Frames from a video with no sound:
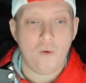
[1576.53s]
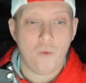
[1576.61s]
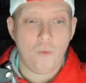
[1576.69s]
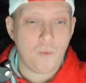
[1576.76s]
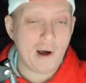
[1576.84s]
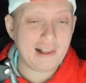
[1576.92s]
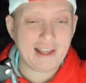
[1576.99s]

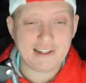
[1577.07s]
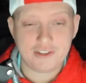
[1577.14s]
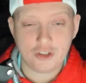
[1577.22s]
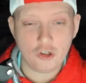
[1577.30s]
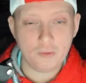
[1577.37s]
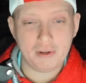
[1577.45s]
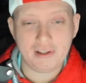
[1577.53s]
while I
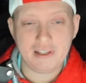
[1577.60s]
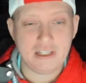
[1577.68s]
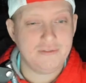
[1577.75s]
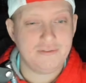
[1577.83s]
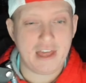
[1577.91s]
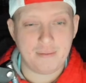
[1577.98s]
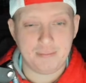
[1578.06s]
do
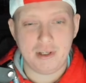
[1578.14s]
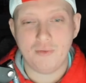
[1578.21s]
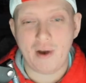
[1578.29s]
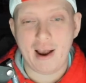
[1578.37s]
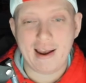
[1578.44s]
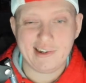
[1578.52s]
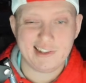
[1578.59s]
believe that
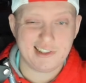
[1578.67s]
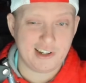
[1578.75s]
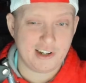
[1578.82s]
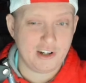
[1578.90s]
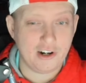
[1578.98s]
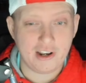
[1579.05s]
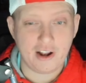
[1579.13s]
Perine is a
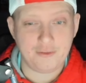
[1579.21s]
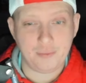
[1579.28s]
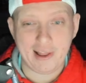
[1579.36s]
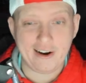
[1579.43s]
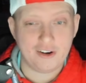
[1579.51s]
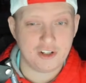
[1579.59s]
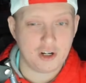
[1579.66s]
good enough
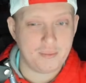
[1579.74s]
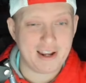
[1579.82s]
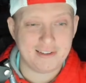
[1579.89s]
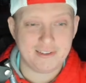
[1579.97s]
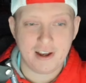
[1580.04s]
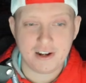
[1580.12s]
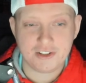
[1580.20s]
player to
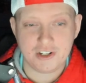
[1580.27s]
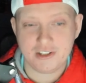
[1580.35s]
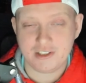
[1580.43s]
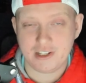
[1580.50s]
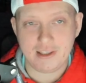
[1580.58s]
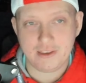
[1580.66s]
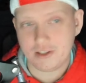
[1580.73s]
command
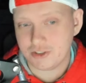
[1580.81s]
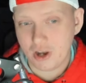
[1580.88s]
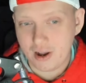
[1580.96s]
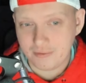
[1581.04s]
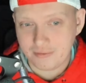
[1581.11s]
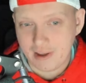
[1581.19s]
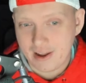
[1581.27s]
touches in this
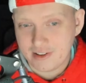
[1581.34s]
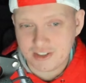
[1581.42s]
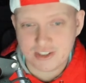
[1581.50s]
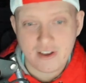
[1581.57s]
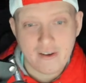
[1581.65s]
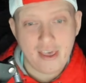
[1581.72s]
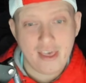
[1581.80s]

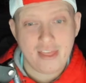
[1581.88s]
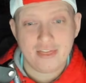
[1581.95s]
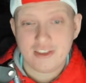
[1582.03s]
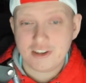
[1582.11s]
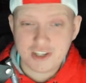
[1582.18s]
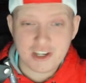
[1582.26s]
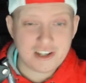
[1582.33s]
offense,
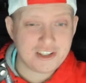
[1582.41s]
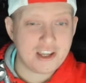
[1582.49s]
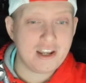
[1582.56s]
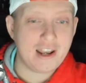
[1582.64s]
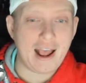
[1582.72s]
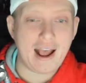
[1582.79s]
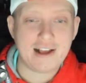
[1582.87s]
the
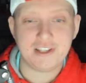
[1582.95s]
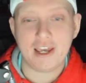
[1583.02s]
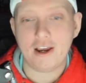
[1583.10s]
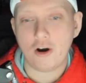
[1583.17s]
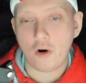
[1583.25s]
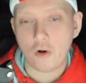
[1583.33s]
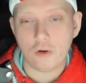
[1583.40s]
season as a
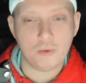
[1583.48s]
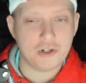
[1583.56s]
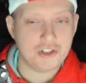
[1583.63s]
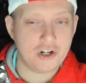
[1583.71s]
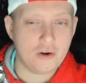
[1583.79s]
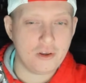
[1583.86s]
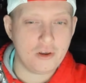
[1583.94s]
whole would
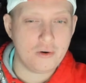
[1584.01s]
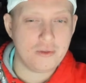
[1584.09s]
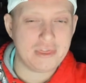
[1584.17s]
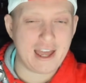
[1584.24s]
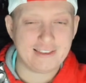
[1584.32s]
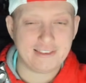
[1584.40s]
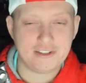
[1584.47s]
show you
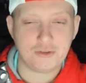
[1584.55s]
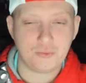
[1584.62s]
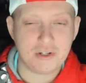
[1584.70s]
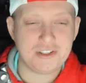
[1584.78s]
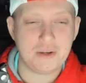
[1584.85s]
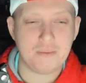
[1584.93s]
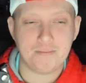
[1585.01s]
that this
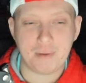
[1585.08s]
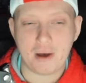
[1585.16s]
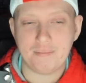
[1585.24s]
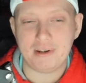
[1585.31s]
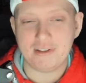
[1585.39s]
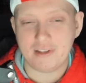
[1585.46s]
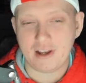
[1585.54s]
recent
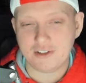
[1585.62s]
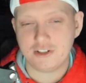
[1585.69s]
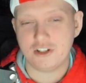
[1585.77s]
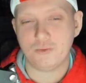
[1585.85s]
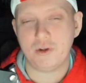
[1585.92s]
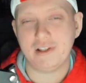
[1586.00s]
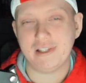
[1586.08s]
bump in
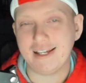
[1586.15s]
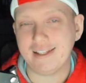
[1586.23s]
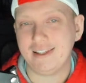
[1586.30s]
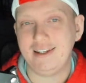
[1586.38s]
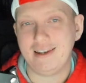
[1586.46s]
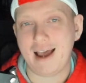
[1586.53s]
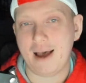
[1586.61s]
touches will
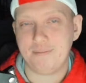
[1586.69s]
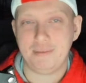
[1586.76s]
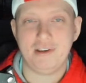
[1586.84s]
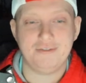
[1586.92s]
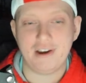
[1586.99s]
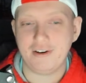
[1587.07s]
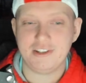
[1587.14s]
likely not
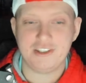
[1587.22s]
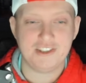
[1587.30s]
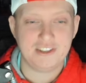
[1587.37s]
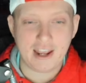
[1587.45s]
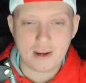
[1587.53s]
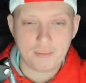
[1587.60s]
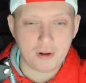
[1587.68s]
be very
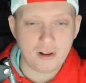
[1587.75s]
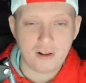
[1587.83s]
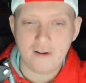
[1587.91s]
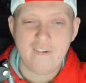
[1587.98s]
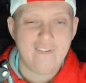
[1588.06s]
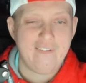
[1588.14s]
stable.